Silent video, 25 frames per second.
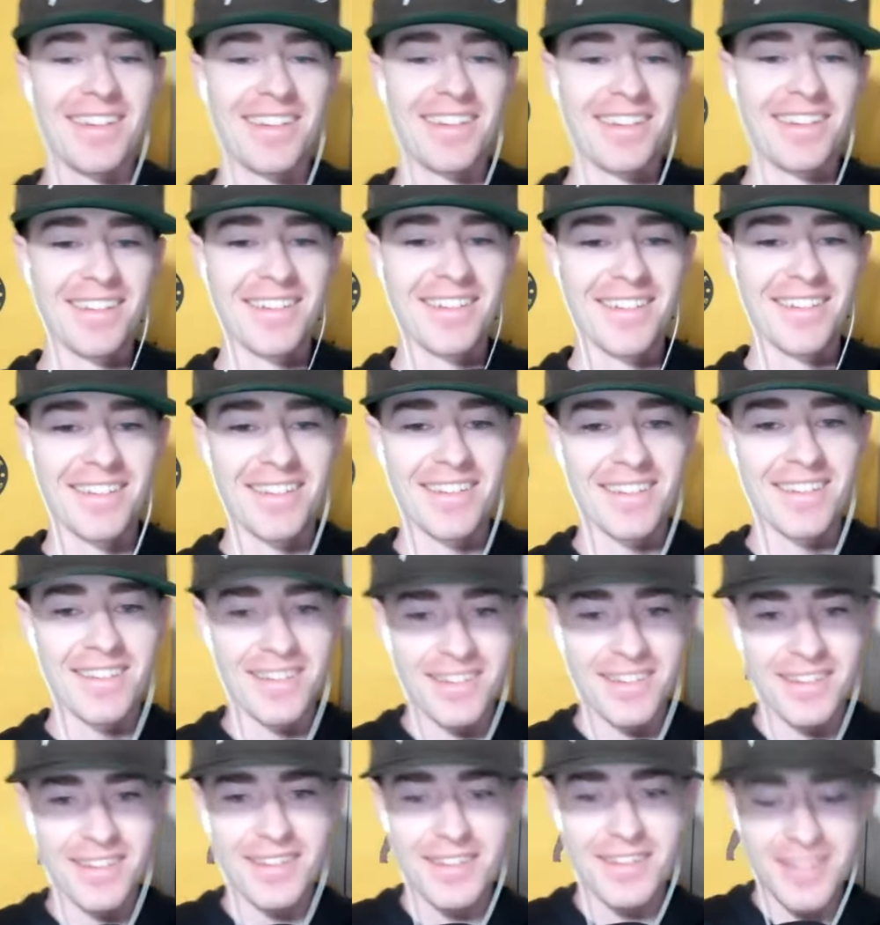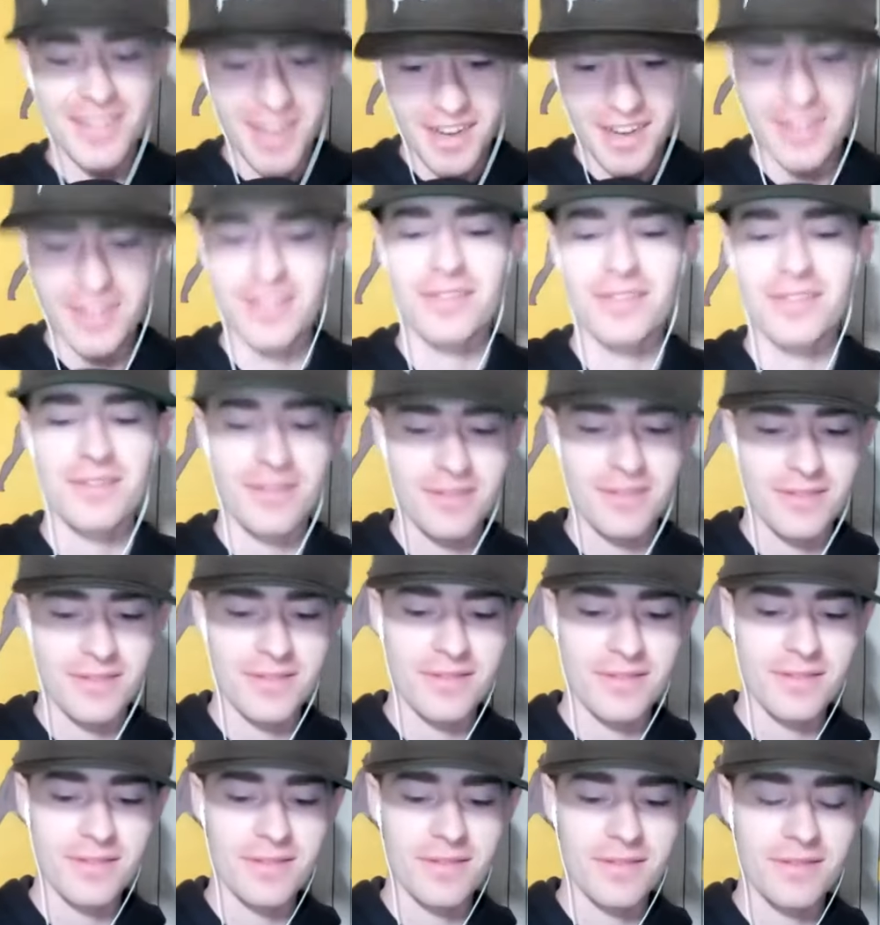
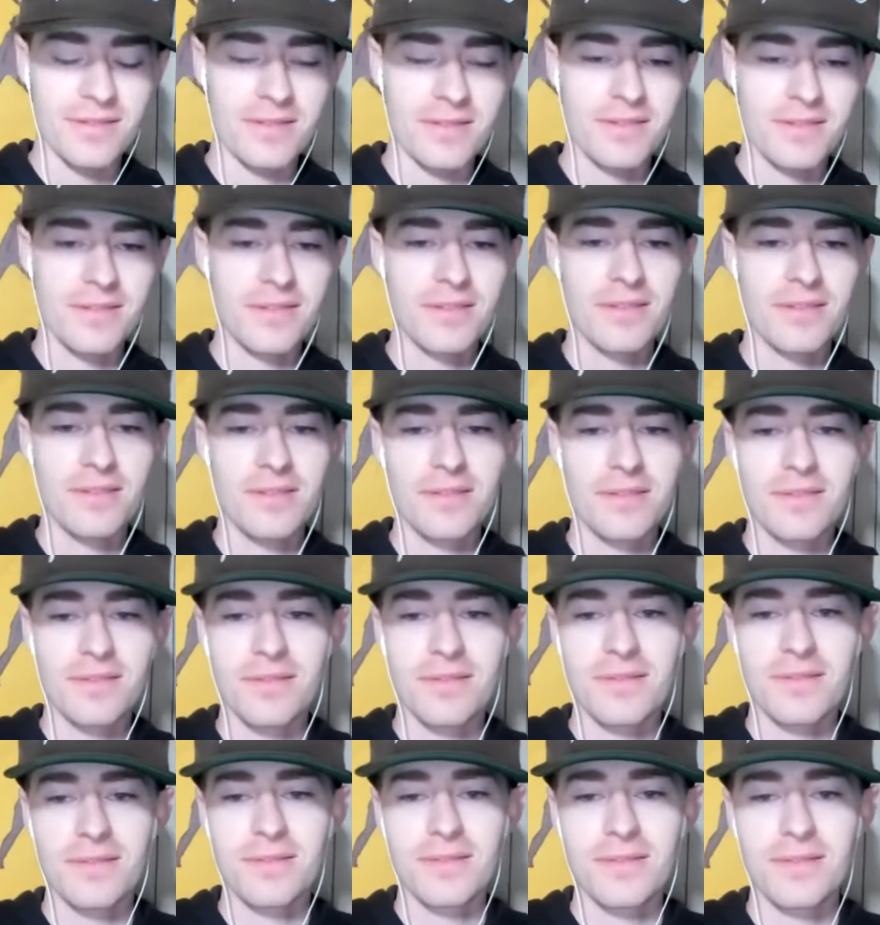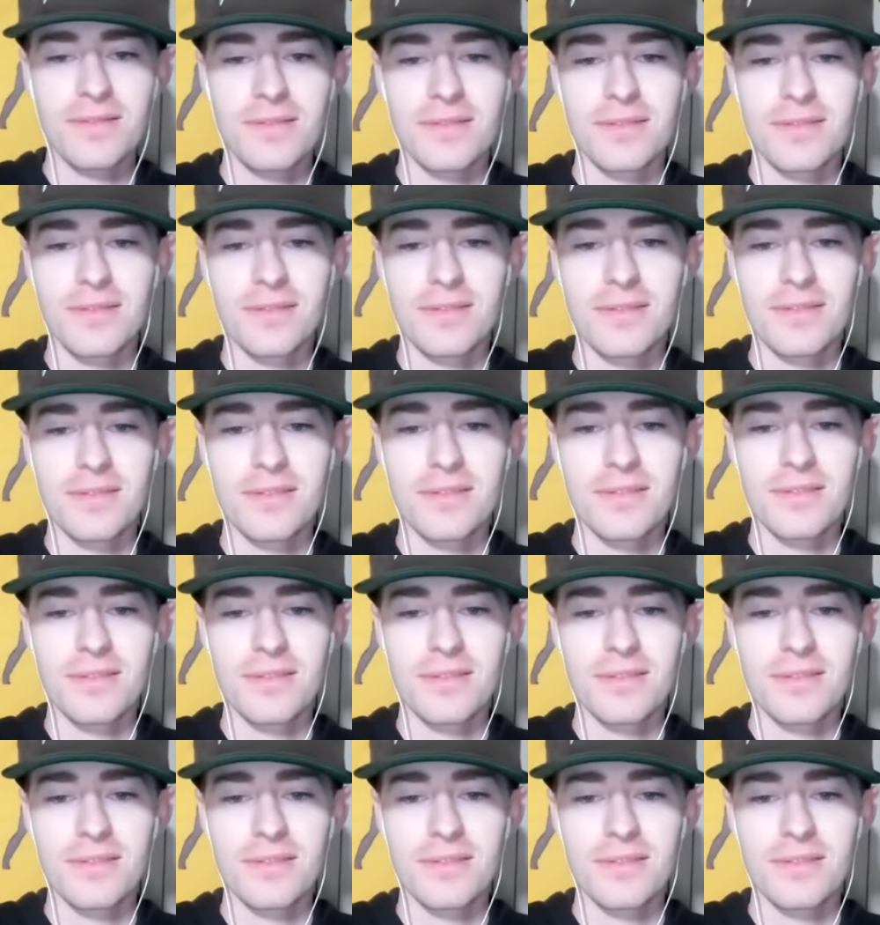(silent)